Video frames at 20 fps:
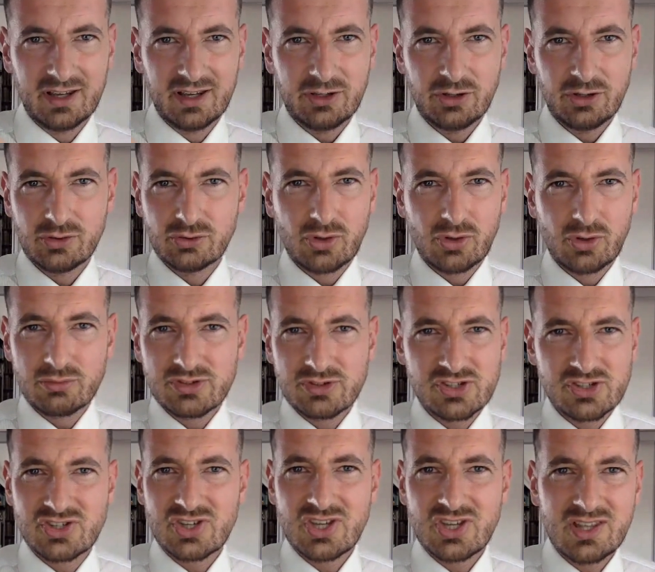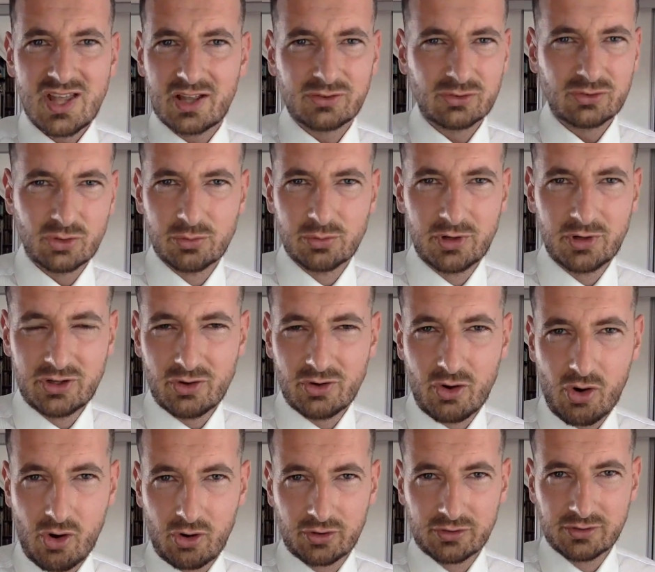You don't see that normally
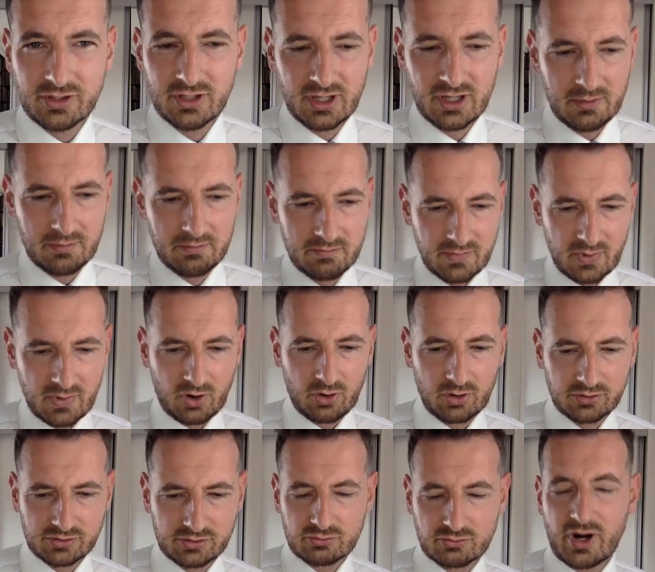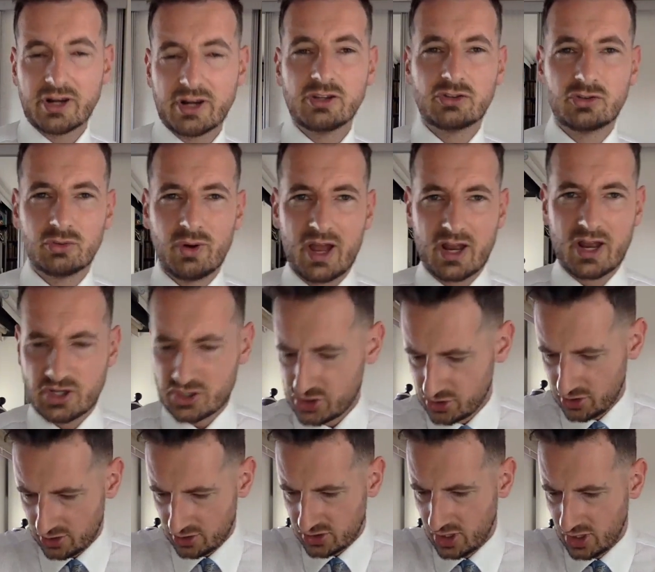on ready-to-wear
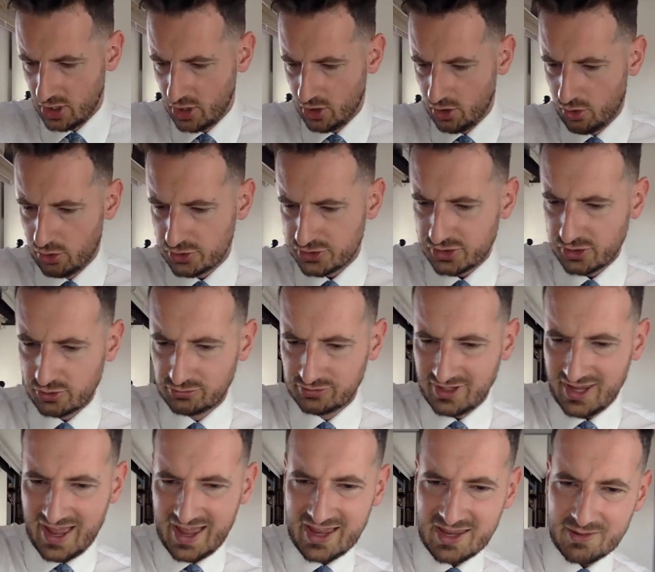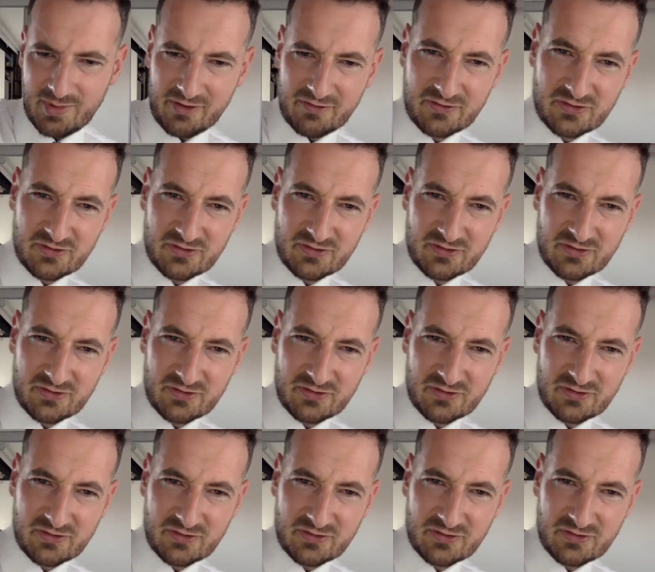shirts. Also, the AMF